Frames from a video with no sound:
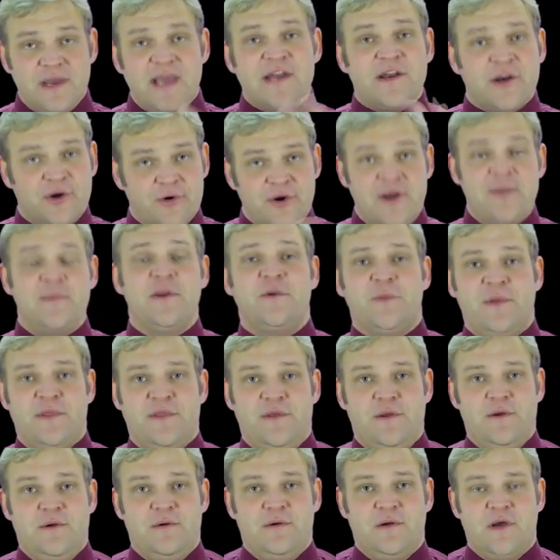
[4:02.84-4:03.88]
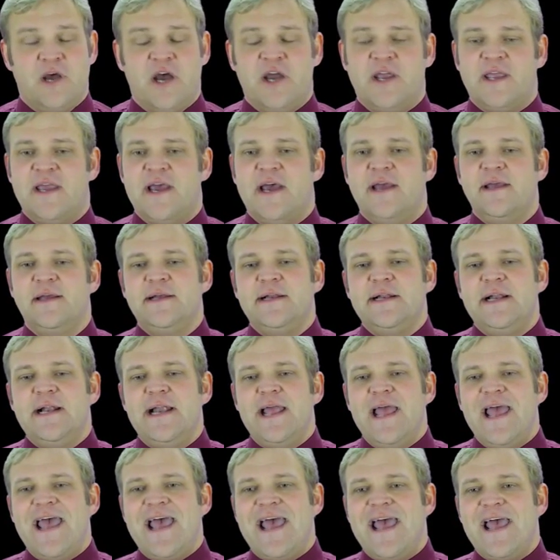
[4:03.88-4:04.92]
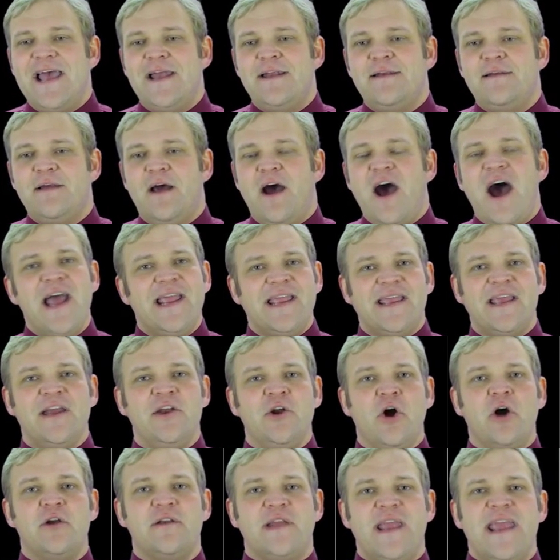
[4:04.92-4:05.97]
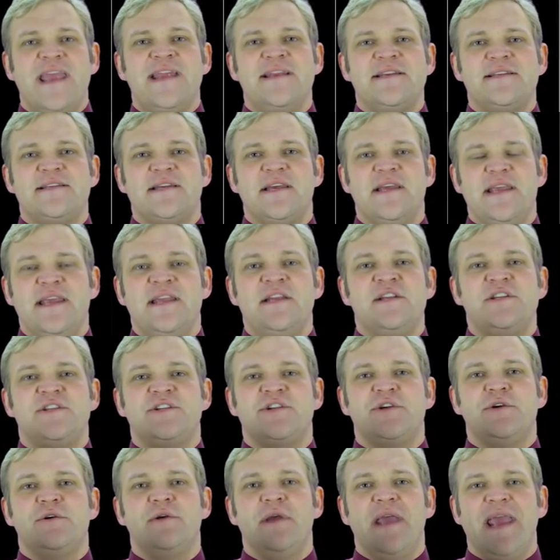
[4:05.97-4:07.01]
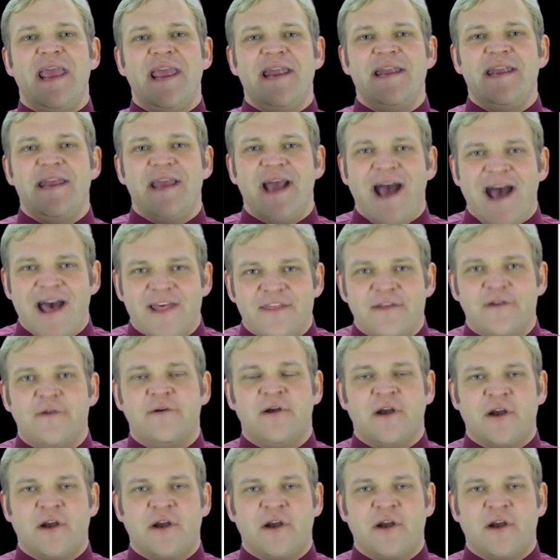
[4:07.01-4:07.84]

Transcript: an agreement with you, okay? And I cannot enter into any other